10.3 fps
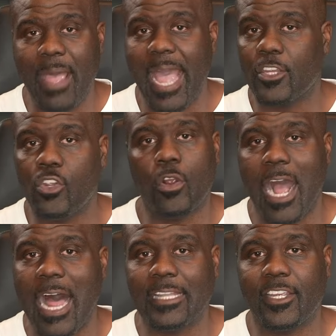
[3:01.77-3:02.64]
back. You're
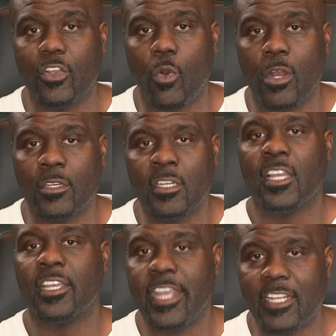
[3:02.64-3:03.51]
Ollie Gordon.
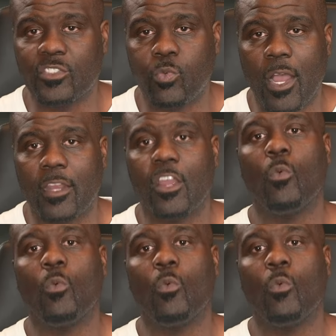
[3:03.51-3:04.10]
Guess what?